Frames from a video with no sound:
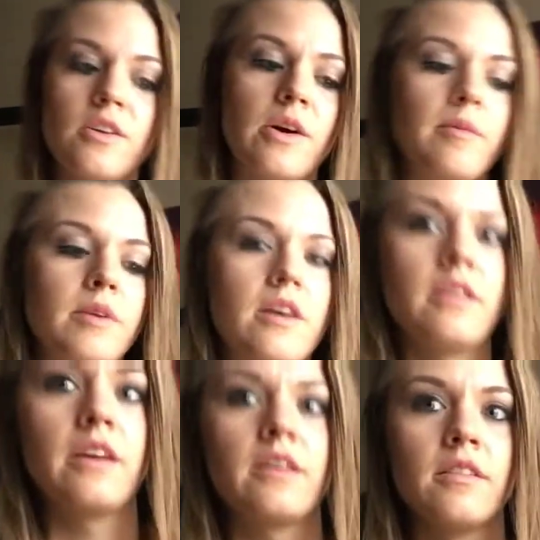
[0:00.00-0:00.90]
I'm not
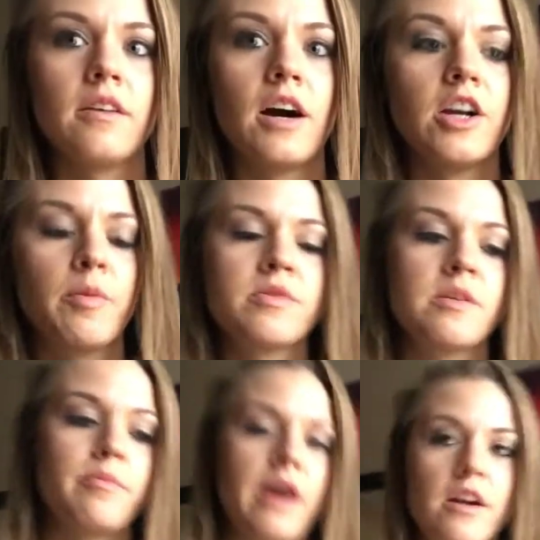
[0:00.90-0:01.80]
like
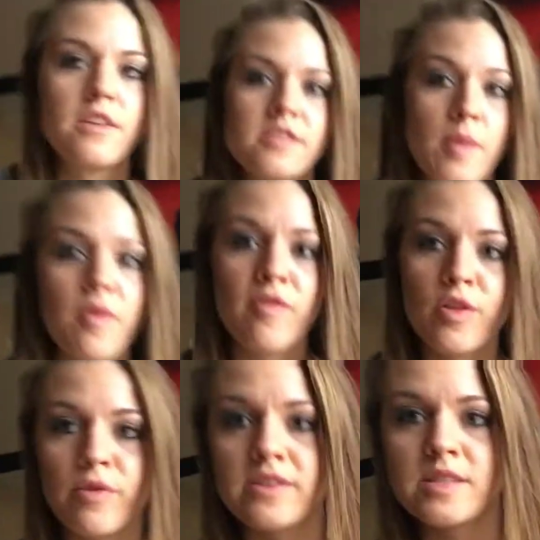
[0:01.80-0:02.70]
100% bound to this number for the
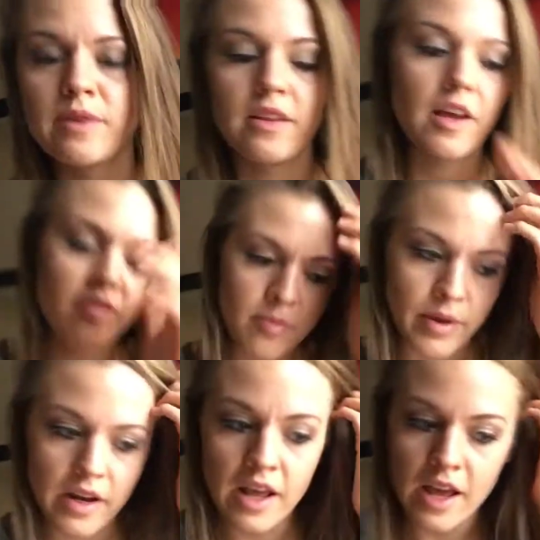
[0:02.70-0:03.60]
rest of my life, but